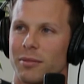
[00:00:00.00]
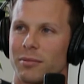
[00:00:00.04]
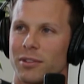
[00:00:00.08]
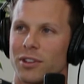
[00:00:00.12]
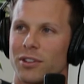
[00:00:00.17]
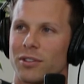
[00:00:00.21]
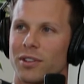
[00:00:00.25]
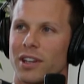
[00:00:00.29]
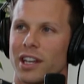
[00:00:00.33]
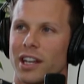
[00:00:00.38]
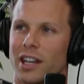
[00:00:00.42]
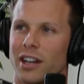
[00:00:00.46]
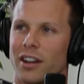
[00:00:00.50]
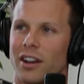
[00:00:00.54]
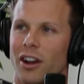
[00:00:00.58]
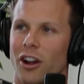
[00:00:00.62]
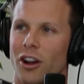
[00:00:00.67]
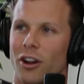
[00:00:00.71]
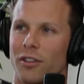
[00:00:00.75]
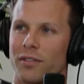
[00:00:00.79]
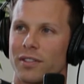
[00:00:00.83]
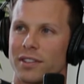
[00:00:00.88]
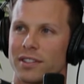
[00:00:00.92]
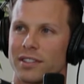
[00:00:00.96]
doing?
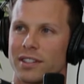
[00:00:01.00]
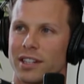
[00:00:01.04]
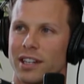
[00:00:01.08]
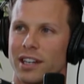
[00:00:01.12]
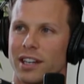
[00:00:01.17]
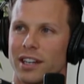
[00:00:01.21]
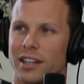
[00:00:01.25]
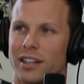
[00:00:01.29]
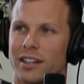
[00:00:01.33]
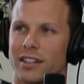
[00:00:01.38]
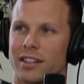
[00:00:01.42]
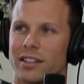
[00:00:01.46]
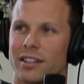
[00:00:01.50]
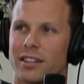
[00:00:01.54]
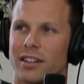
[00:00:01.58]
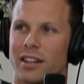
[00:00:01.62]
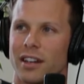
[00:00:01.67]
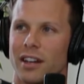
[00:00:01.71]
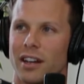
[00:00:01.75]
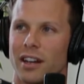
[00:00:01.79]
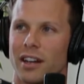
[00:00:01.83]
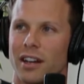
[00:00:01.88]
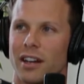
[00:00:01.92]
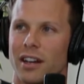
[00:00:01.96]
Harvesting
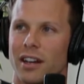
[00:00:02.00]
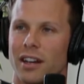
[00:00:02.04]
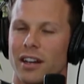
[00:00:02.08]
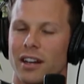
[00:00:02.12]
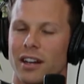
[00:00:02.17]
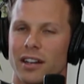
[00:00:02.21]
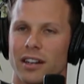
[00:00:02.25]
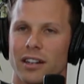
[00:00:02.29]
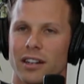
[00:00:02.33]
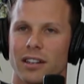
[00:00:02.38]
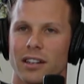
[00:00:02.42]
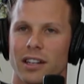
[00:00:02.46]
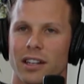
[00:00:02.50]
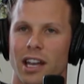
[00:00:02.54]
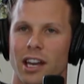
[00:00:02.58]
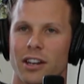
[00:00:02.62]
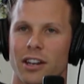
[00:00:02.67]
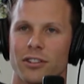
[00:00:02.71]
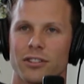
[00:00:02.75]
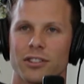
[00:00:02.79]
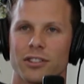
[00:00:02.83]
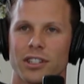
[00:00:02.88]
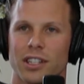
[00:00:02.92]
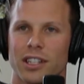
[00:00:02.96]

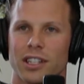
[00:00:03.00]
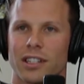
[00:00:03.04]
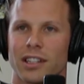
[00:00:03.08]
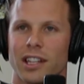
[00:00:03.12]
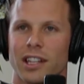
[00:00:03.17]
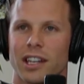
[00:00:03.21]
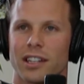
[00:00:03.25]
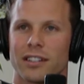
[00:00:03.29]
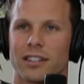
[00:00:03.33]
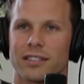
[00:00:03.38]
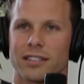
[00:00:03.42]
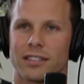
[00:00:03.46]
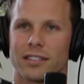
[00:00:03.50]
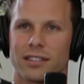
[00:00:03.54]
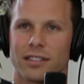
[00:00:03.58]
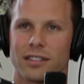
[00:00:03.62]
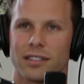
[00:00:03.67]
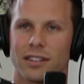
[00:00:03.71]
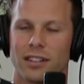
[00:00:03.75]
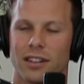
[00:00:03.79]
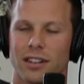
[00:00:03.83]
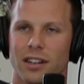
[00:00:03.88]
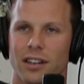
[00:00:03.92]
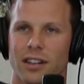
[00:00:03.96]
energy that is
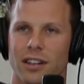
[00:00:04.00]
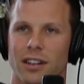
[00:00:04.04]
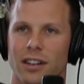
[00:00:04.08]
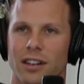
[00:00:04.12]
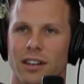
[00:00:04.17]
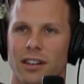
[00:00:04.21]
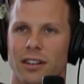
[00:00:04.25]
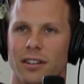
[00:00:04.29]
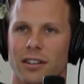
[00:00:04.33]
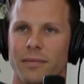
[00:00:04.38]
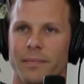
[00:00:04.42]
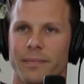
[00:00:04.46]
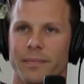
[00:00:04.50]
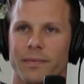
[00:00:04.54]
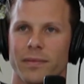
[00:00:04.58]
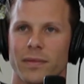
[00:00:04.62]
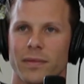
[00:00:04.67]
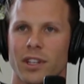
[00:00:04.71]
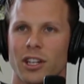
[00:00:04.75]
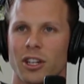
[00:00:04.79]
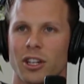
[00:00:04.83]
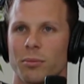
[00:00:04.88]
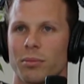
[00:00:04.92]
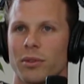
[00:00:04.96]

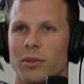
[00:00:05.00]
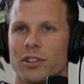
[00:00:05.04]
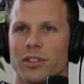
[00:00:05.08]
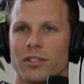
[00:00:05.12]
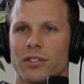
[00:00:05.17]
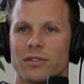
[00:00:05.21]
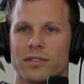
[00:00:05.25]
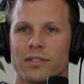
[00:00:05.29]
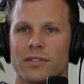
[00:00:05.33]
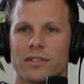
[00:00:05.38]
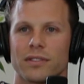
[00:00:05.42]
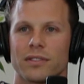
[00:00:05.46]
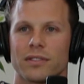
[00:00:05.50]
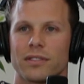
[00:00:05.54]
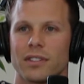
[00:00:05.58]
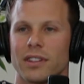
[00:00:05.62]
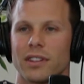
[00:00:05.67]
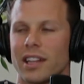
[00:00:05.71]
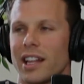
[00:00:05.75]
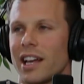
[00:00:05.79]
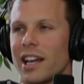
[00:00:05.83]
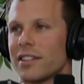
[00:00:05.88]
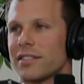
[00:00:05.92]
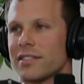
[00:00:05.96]
going to produce
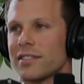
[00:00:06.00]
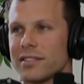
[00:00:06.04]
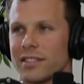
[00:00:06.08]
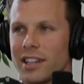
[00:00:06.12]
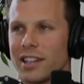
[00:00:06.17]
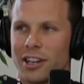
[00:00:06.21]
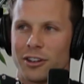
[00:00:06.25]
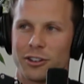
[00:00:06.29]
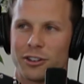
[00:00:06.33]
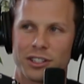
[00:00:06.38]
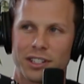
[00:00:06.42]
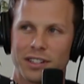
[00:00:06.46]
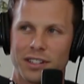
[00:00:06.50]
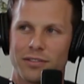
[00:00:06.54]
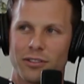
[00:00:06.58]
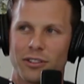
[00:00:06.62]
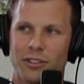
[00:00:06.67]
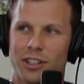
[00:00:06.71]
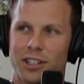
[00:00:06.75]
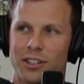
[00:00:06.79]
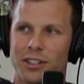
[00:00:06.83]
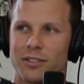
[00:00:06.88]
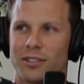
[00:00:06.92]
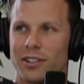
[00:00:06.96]
less energy
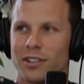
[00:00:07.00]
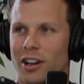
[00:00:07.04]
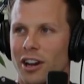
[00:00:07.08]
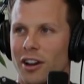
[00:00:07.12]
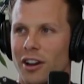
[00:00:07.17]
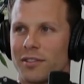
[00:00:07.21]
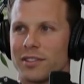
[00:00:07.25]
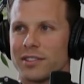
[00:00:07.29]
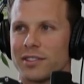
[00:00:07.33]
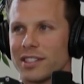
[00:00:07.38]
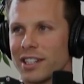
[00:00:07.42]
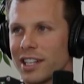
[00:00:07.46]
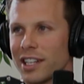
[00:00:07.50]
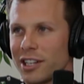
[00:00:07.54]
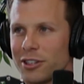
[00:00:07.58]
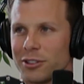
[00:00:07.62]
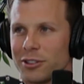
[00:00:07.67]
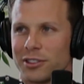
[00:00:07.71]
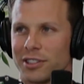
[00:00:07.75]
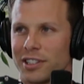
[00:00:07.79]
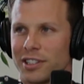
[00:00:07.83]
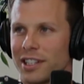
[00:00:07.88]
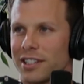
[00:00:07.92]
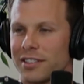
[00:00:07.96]
for you, or harvesting
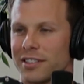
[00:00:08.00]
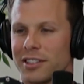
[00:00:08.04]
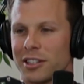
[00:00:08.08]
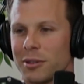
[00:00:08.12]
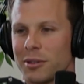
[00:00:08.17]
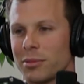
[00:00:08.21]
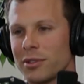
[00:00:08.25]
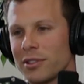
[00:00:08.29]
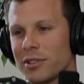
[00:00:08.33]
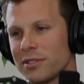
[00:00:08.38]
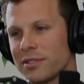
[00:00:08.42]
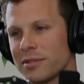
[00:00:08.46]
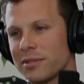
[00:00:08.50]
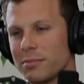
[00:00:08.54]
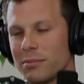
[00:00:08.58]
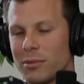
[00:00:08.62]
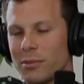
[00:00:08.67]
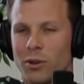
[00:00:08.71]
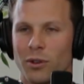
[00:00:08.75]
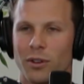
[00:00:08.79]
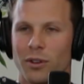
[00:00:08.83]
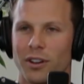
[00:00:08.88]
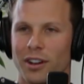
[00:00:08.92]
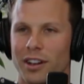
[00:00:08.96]
energy that's going to produce
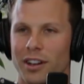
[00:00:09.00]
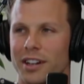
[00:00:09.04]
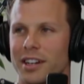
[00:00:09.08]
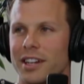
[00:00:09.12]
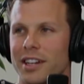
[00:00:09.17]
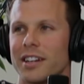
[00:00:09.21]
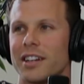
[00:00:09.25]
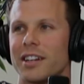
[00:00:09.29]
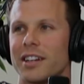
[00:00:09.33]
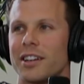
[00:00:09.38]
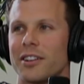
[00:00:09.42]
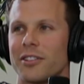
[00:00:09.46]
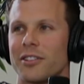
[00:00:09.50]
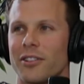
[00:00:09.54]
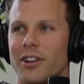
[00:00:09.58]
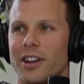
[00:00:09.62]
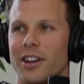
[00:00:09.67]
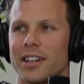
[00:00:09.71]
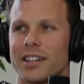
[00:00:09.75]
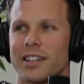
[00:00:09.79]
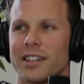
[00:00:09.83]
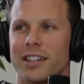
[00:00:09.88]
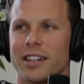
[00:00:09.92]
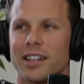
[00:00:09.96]
more,
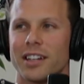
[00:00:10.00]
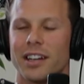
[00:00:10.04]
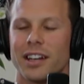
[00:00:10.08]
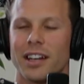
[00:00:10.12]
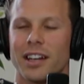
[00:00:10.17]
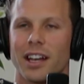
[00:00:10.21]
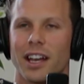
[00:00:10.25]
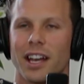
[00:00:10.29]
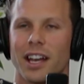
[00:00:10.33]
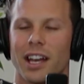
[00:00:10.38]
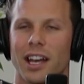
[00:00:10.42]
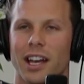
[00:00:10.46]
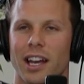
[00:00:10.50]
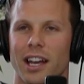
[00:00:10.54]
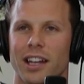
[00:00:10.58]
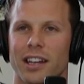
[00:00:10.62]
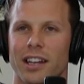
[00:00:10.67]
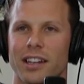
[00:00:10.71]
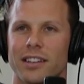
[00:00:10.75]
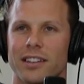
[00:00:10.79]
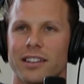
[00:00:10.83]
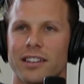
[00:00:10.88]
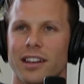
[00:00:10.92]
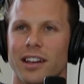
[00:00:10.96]
right?
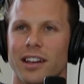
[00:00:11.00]
And